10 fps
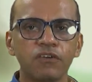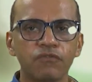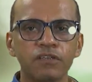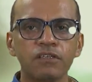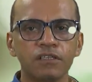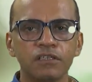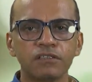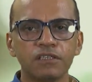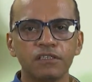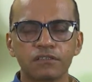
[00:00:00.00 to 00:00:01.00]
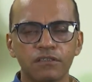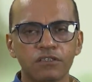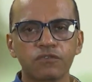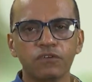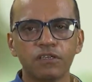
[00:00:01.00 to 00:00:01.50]
we often hear
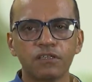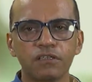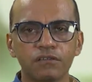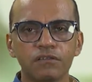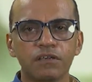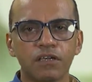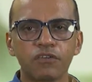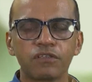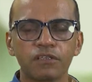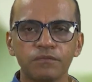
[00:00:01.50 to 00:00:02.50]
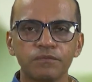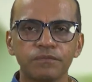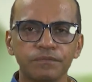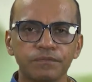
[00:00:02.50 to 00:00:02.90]
this word in Ayurveda.